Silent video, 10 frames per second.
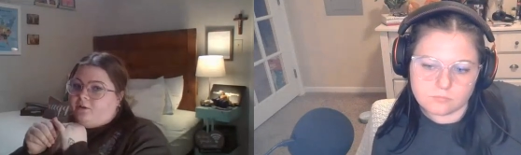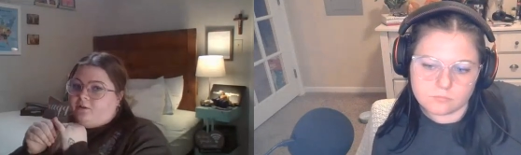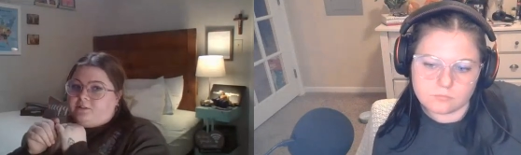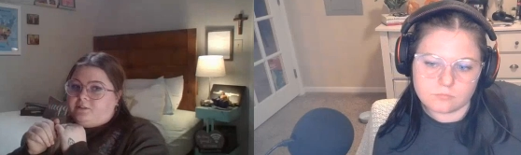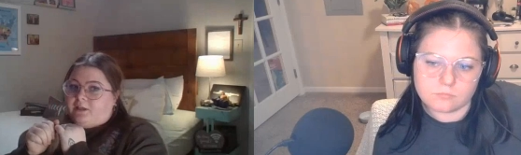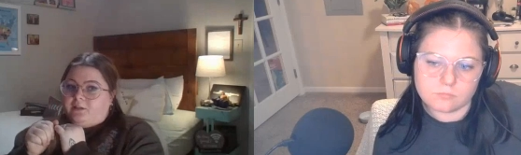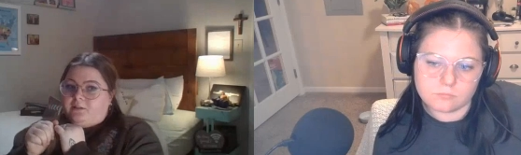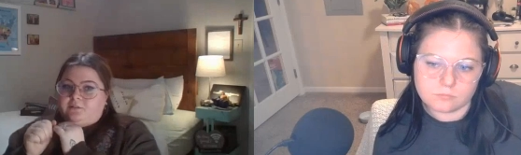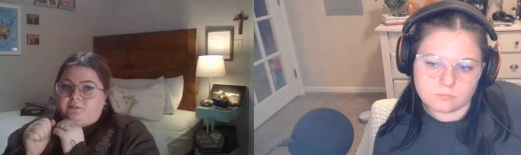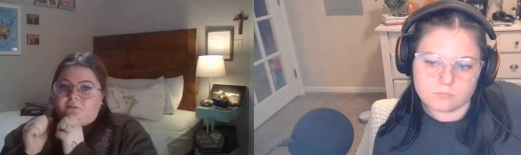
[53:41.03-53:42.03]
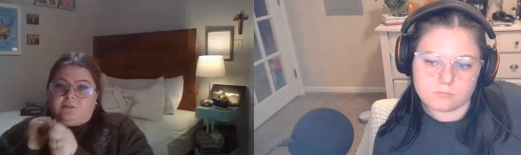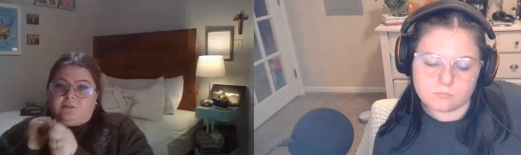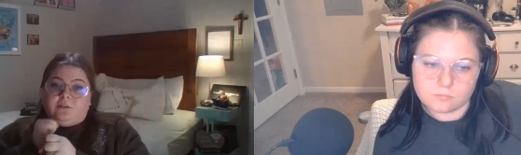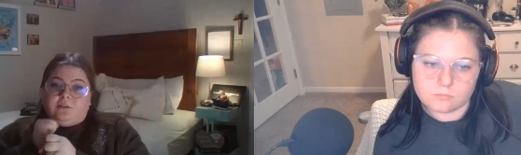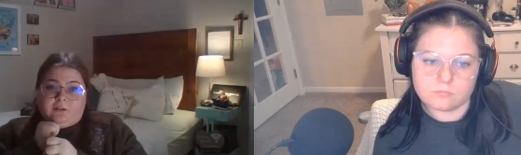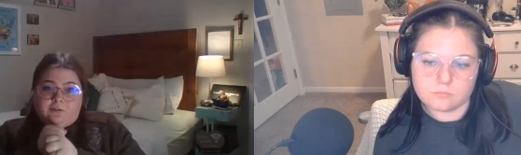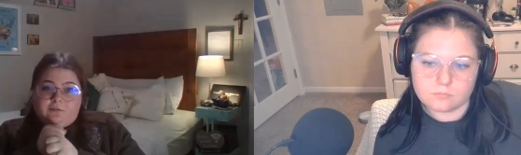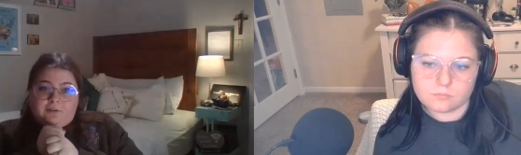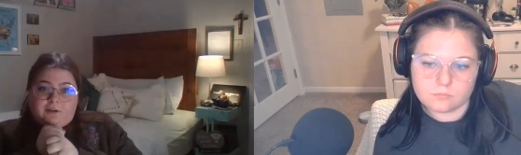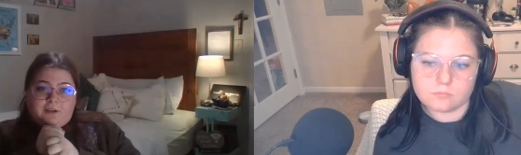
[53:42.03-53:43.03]
Speaker 1: quiet on set
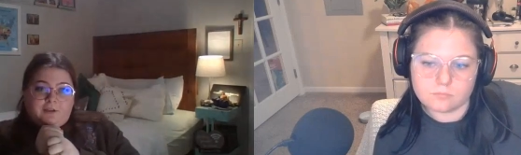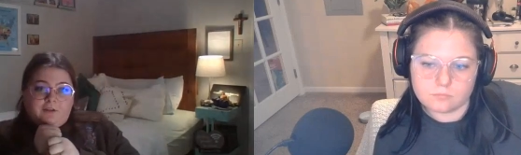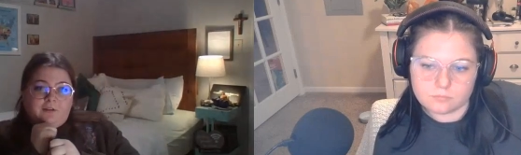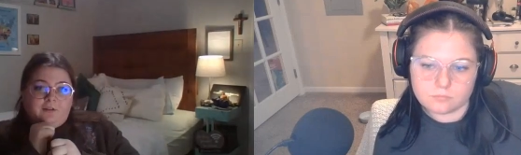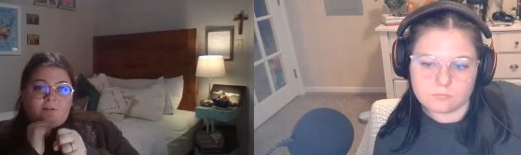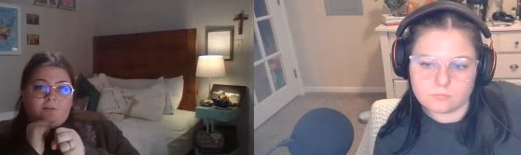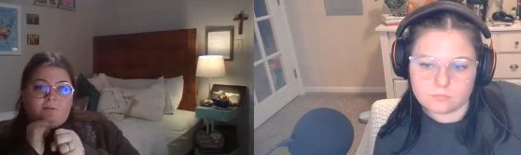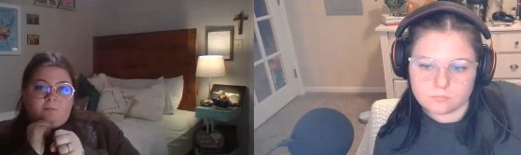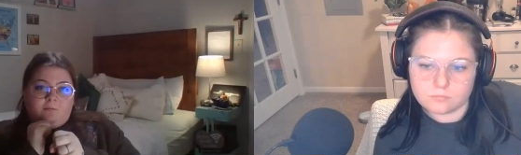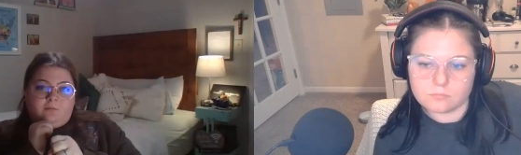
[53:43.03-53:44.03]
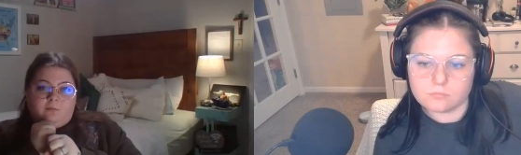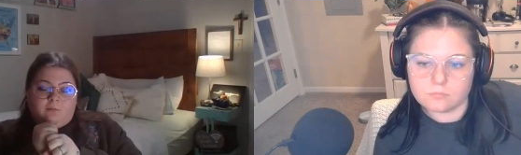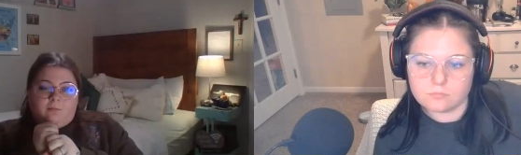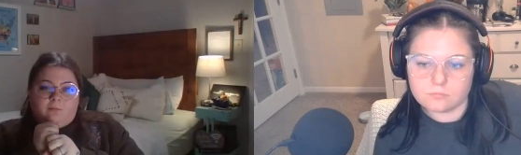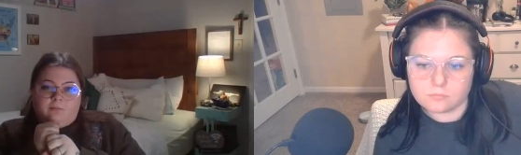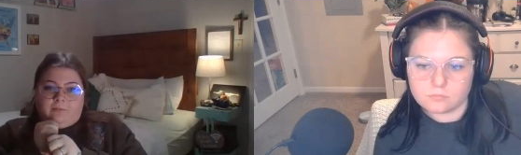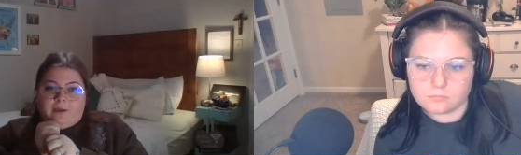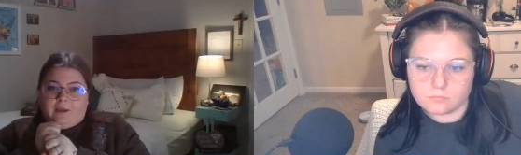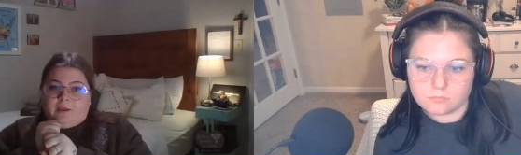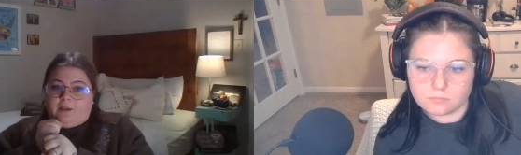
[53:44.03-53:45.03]
solidified
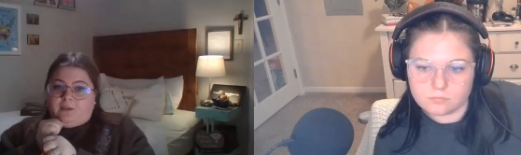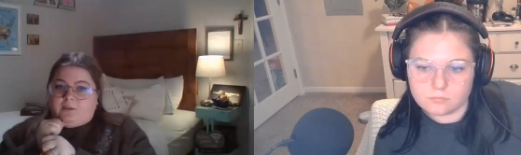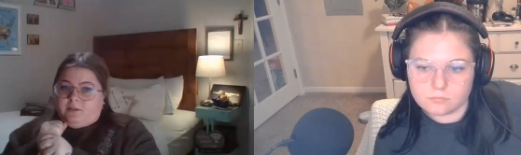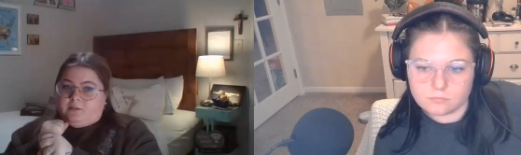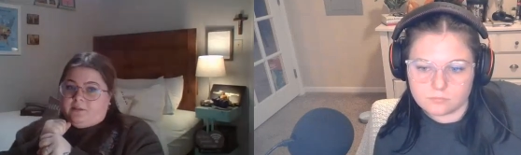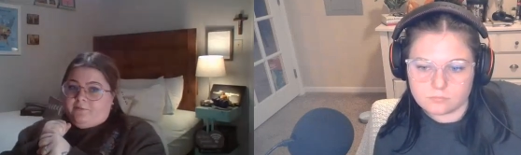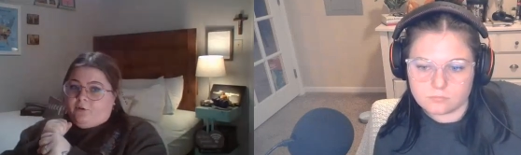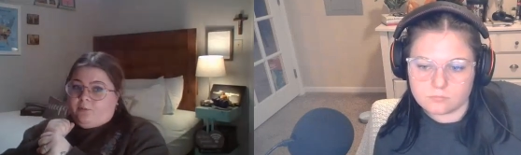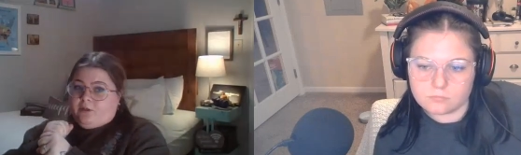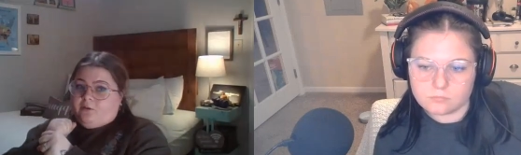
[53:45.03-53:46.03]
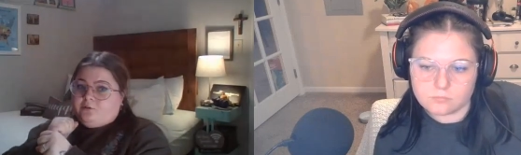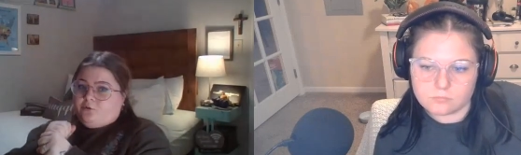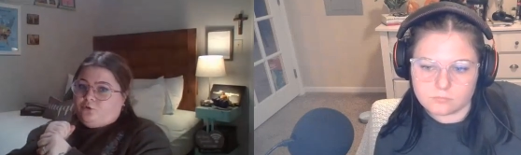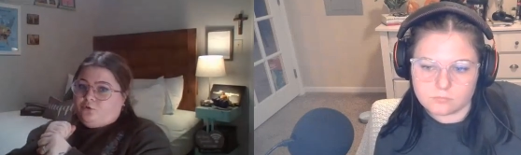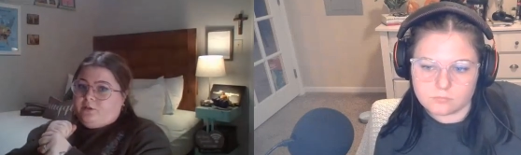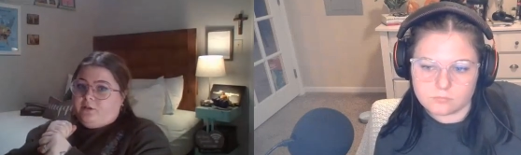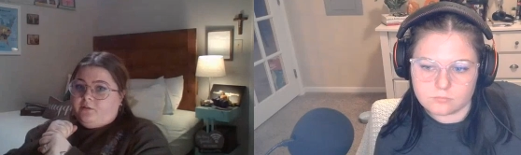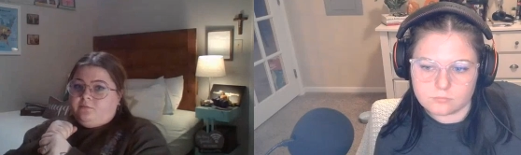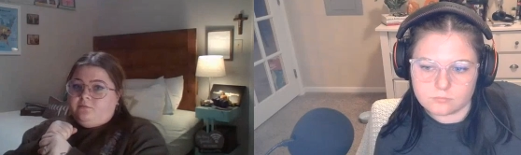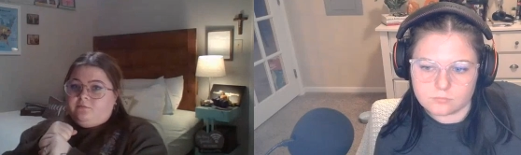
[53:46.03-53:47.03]
m- my kids never being on
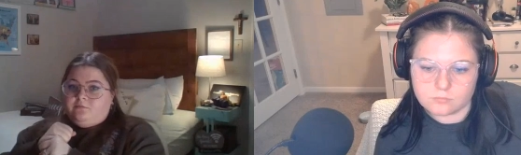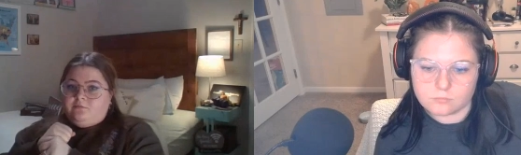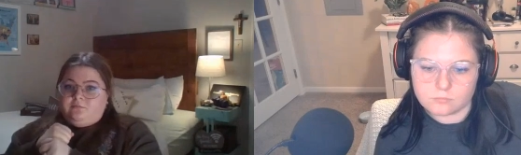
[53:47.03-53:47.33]
social media